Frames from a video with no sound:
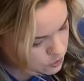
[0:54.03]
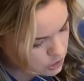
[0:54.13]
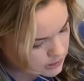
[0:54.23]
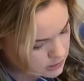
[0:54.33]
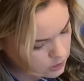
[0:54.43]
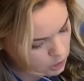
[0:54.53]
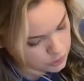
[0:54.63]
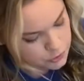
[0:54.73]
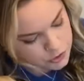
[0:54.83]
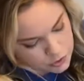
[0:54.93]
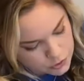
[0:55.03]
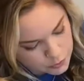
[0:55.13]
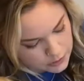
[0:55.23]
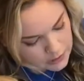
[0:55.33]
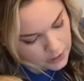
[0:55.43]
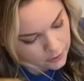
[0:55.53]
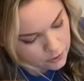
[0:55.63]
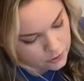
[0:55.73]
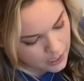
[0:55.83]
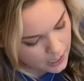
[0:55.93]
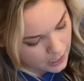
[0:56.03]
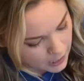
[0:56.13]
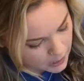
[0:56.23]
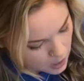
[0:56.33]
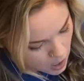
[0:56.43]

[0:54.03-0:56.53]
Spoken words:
She did a Dr. Seuss one the other day.